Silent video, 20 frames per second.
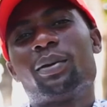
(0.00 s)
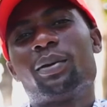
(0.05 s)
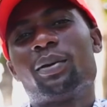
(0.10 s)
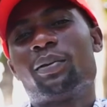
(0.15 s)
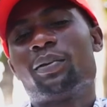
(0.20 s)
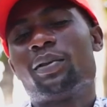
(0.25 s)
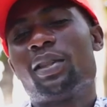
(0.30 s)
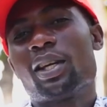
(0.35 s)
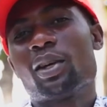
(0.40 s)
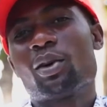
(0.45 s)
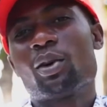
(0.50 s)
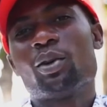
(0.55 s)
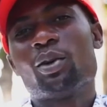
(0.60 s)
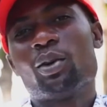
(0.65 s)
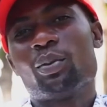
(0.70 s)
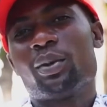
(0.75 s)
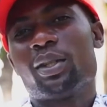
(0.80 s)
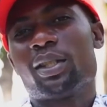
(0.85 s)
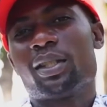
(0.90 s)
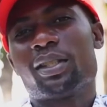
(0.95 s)
of the
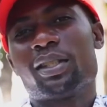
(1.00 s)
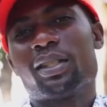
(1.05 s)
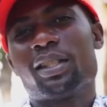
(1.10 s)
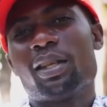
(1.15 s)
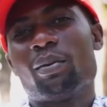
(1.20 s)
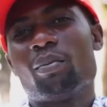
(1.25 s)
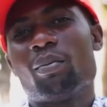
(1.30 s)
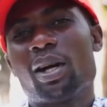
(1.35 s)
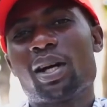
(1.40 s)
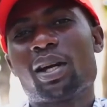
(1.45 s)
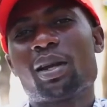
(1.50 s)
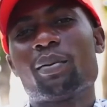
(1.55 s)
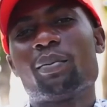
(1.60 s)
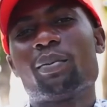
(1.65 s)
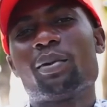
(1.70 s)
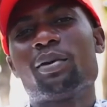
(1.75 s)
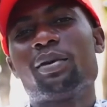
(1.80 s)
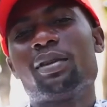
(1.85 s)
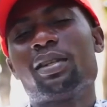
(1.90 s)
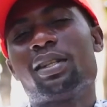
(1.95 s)
economy, the
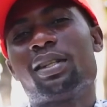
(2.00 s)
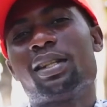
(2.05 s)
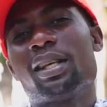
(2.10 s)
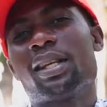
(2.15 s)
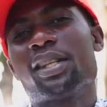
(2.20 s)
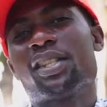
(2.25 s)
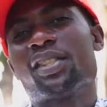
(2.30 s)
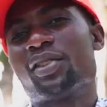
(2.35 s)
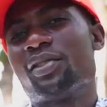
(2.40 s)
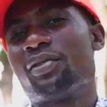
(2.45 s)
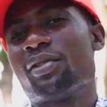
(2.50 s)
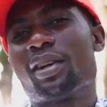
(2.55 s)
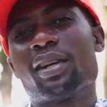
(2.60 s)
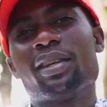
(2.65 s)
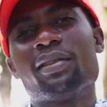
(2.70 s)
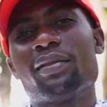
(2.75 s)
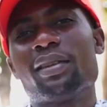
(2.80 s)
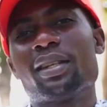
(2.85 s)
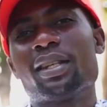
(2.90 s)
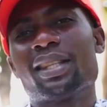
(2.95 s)
backbone that is
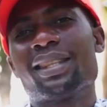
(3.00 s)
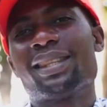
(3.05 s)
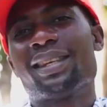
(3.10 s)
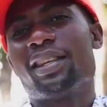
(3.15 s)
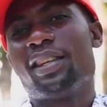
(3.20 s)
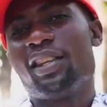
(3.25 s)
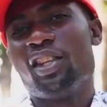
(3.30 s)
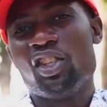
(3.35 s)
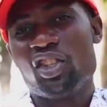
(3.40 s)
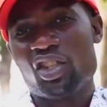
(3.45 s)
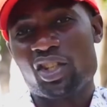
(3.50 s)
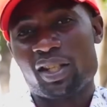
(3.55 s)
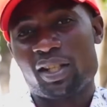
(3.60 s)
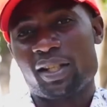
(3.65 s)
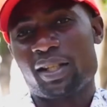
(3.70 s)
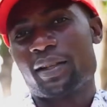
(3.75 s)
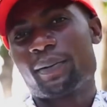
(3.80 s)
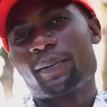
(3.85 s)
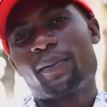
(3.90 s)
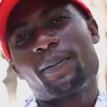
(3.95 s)
driving, the
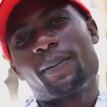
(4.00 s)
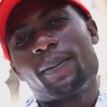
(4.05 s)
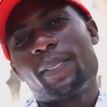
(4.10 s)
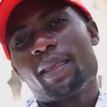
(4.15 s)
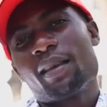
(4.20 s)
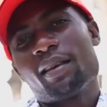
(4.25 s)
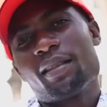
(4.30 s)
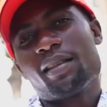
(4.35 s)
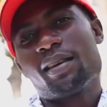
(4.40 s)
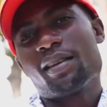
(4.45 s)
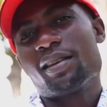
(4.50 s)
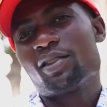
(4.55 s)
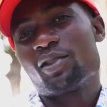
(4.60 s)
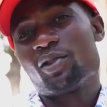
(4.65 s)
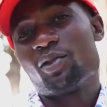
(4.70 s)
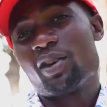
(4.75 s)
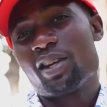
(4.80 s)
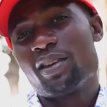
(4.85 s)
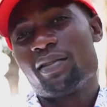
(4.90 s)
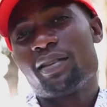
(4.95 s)
engine that is
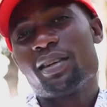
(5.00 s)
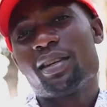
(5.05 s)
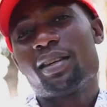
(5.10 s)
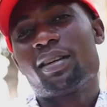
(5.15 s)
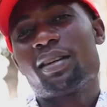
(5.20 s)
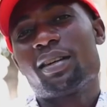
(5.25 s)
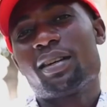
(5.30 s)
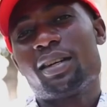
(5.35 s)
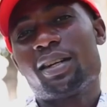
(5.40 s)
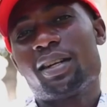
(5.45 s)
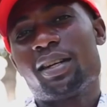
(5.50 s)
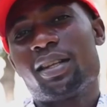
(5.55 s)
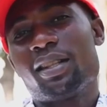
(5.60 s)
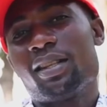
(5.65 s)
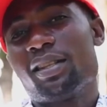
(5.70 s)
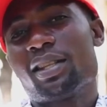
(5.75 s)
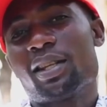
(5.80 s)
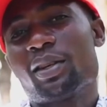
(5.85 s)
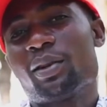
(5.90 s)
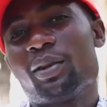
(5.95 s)
driving
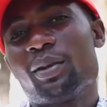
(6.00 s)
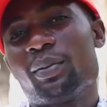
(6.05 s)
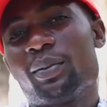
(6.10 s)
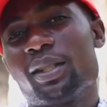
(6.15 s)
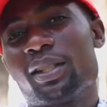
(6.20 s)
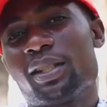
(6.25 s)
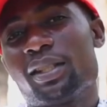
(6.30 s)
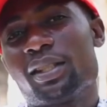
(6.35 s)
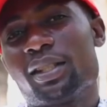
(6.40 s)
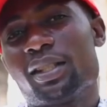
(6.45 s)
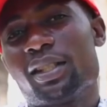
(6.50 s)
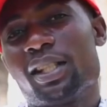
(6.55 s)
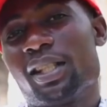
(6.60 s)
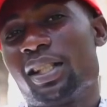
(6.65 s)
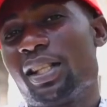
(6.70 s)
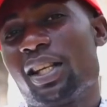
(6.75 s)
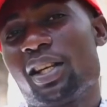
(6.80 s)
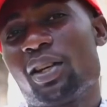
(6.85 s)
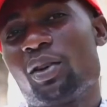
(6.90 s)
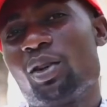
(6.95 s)
this economy
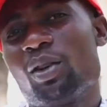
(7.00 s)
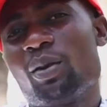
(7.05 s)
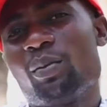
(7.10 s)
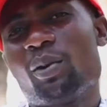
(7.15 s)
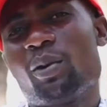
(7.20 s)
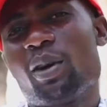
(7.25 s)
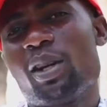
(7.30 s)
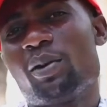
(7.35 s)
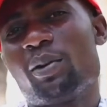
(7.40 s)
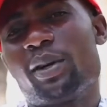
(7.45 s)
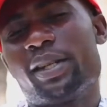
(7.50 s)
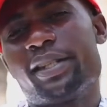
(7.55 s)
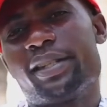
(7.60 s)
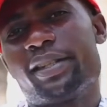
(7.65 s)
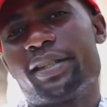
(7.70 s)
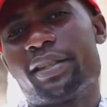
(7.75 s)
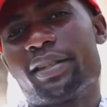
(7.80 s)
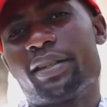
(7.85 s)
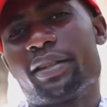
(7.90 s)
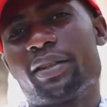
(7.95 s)
and the economy
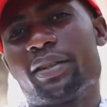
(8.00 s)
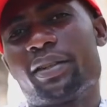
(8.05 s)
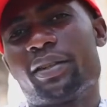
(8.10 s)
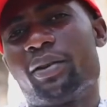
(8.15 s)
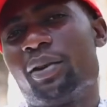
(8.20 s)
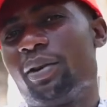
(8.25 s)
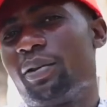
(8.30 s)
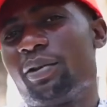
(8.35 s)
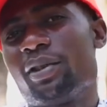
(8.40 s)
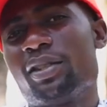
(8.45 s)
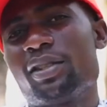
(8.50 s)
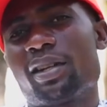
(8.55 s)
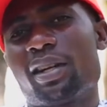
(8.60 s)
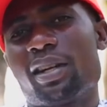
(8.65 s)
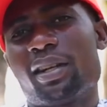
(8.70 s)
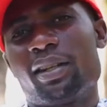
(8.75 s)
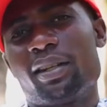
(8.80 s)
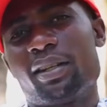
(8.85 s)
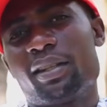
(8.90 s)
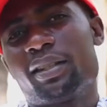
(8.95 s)
worldwide. Go to
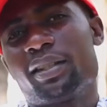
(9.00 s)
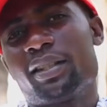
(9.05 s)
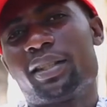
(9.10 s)
Israel.